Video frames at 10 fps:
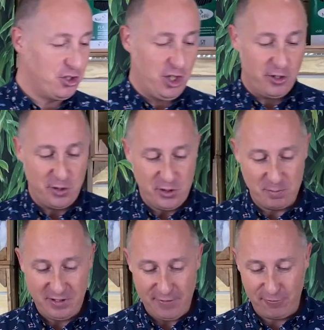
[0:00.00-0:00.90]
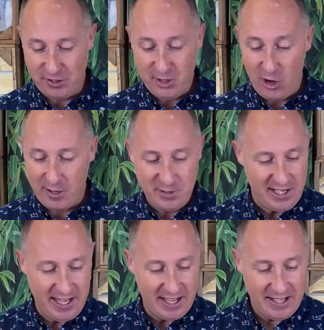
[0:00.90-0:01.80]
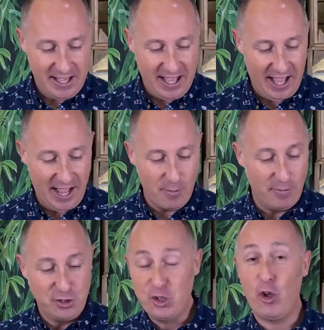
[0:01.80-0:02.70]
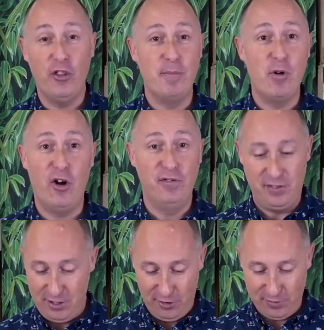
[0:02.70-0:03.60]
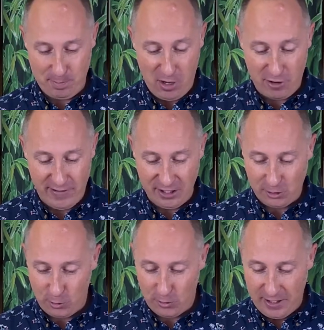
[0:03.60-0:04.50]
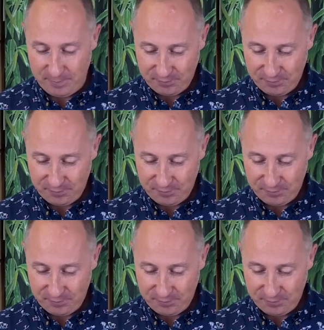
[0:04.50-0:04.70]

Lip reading: show you some different types here, I've just got them off the bar around the corner.